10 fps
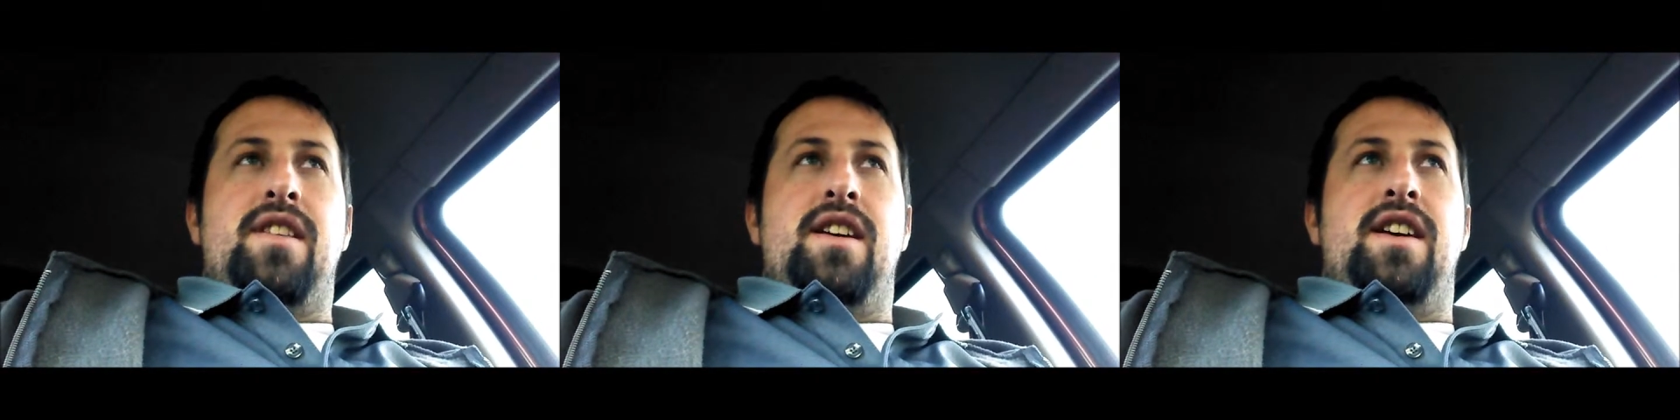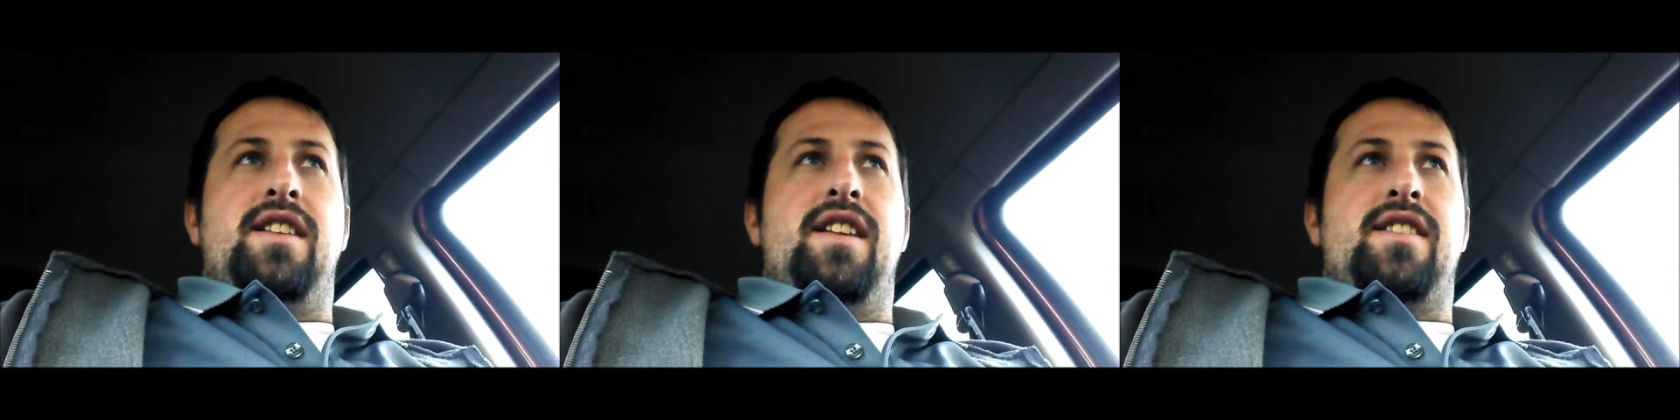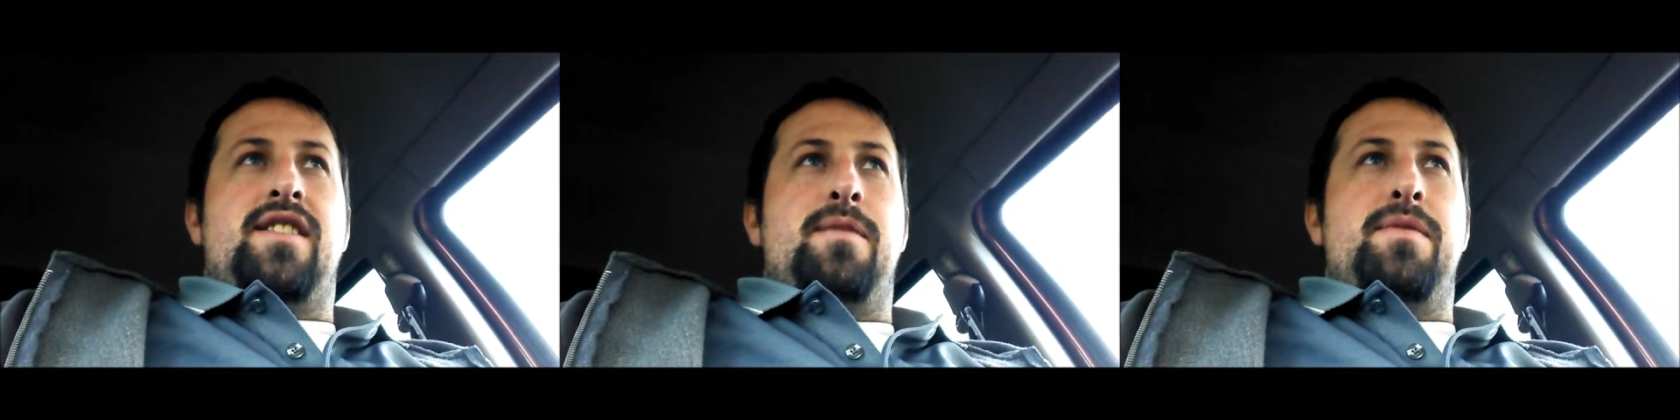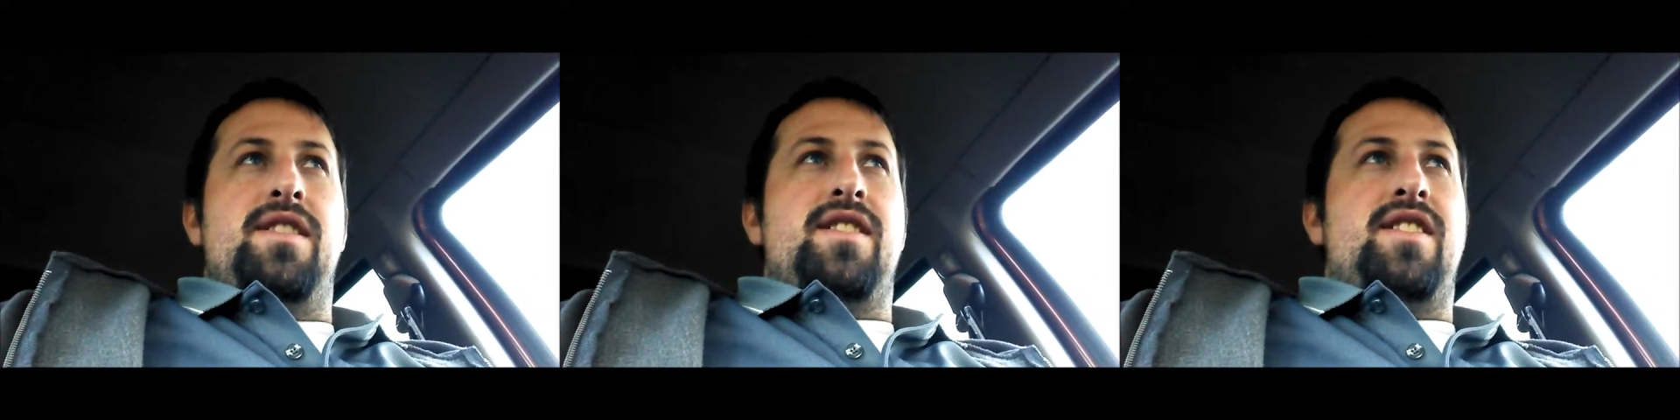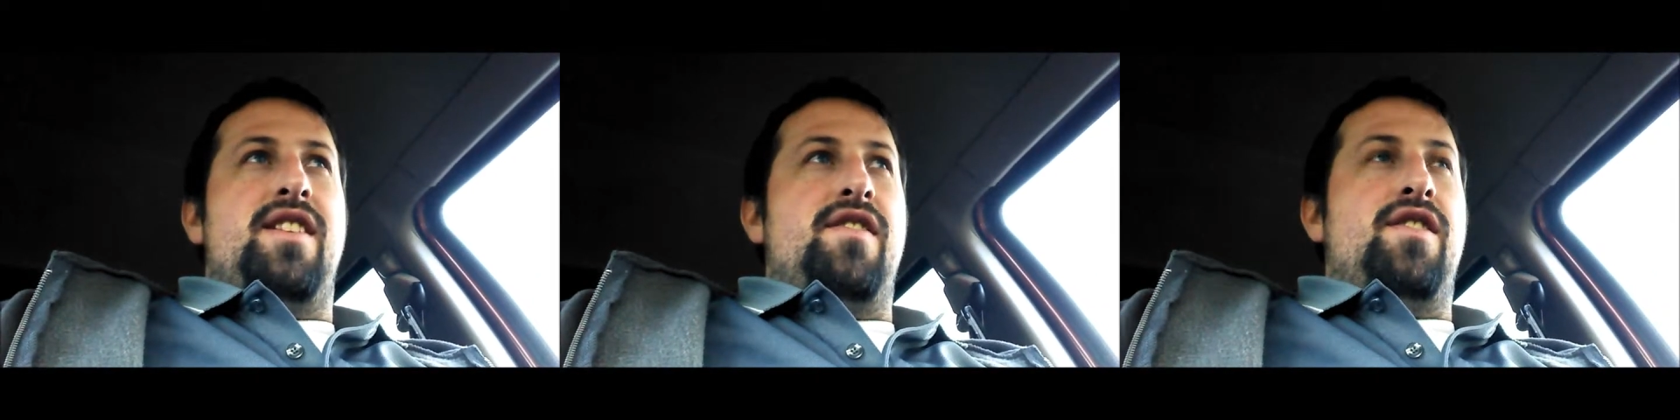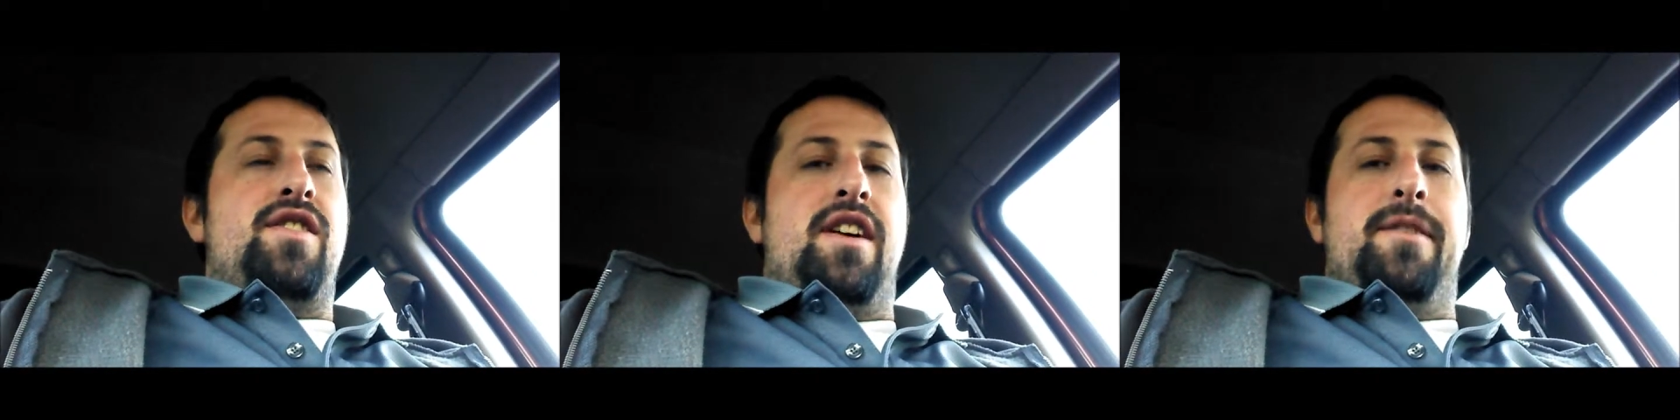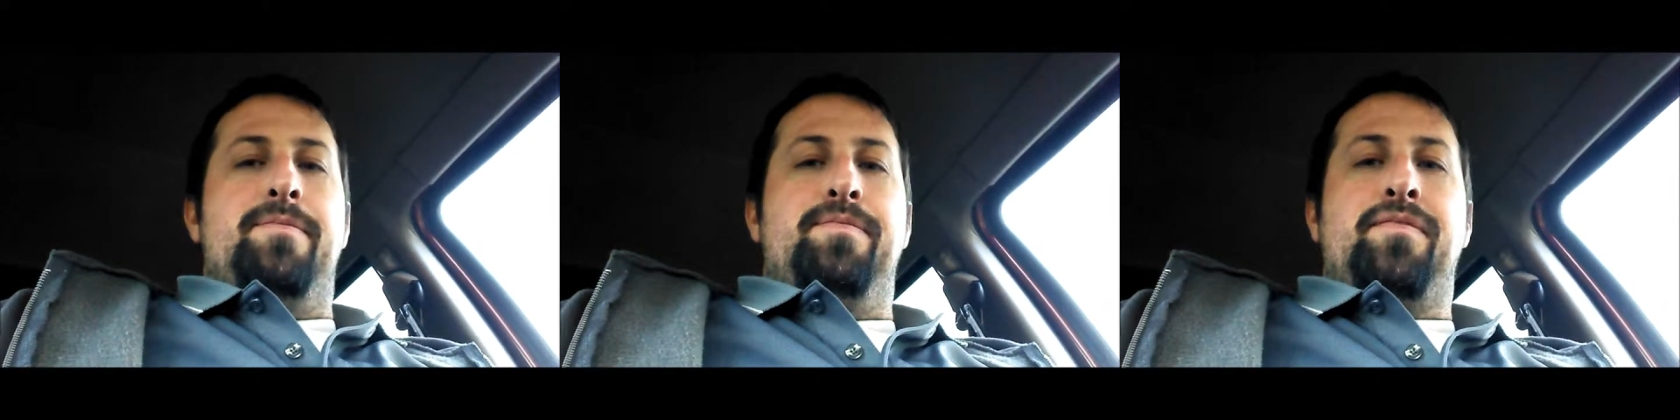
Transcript: and that's going to be in the state of Utah.